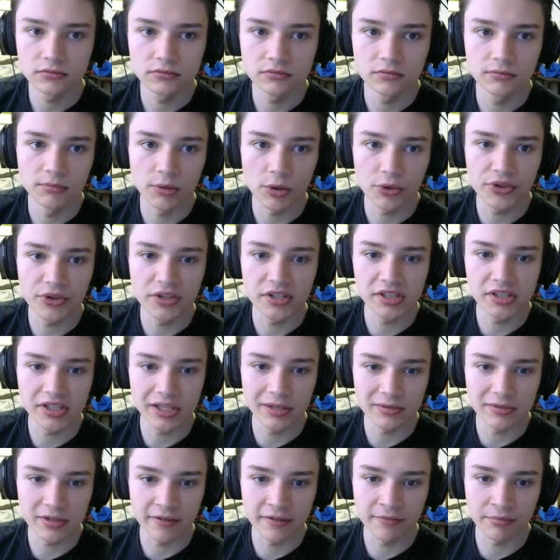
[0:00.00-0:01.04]
Both these
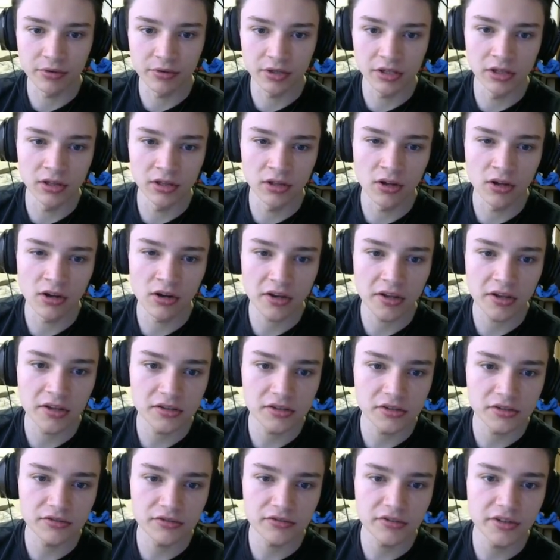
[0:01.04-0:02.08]
teams have pretty long
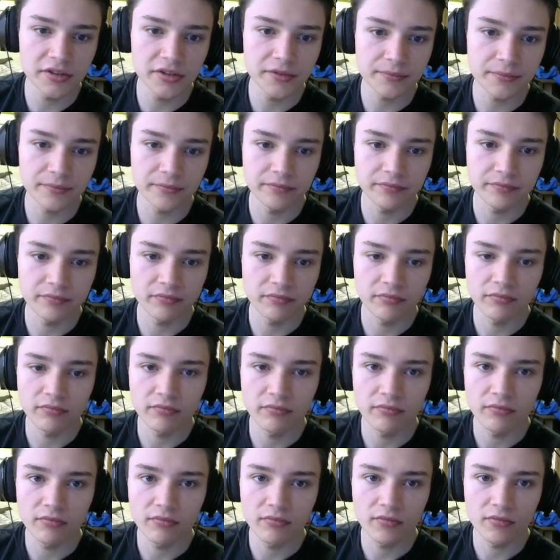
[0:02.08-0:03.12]
history.
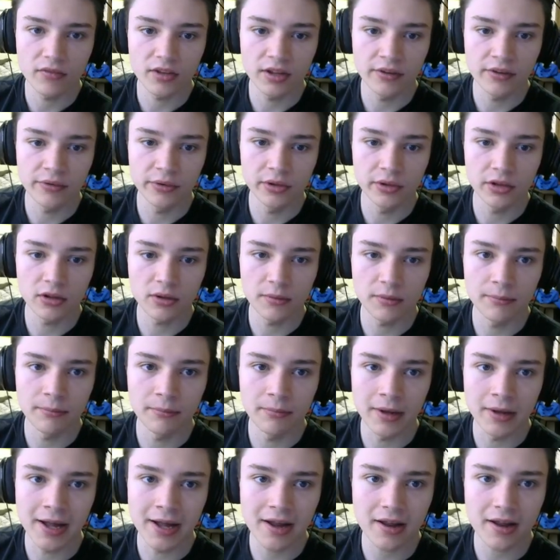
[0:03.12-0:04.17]
If we look
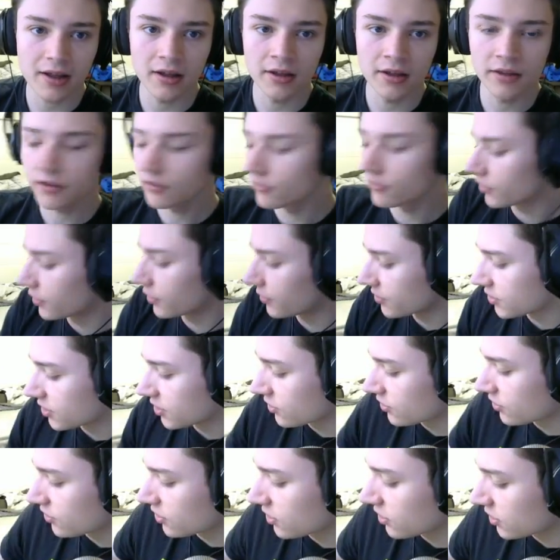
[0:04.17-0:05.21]
back, I think Running with
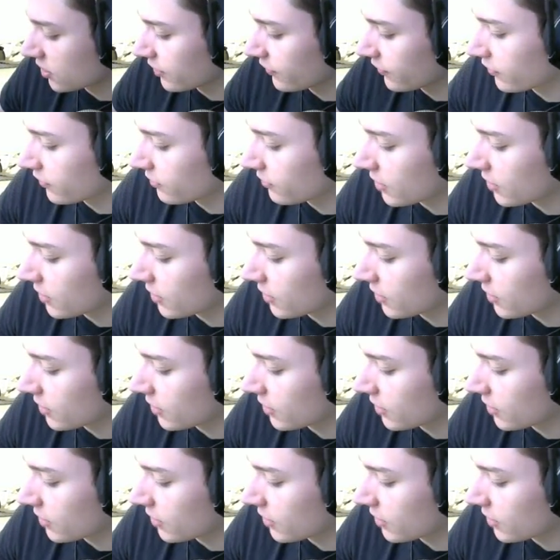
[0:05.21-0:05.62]
Scissors is a different